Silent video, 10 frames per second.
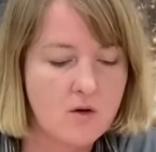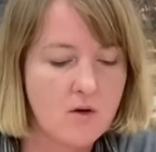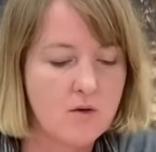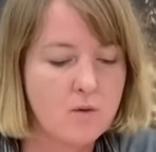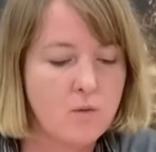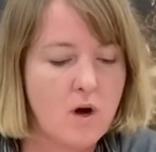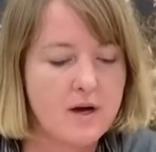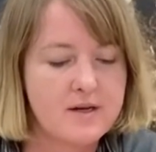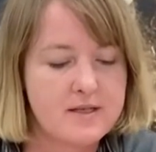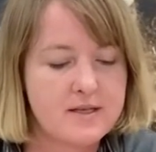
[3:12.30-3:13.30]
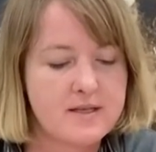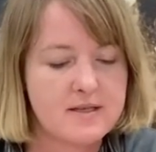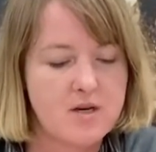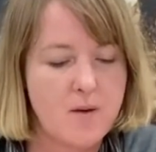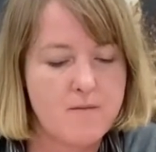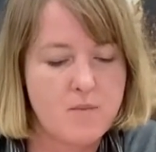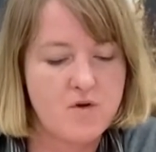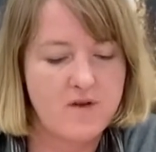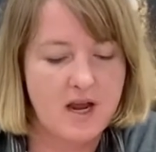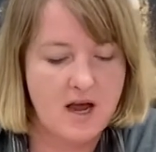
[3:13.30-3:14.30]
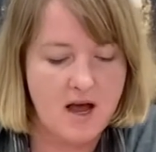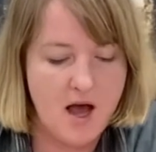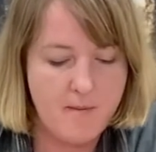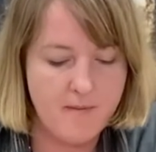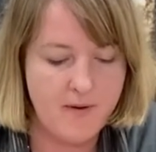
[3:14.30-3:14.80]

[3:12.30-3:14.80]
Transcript: the water is going to start moving up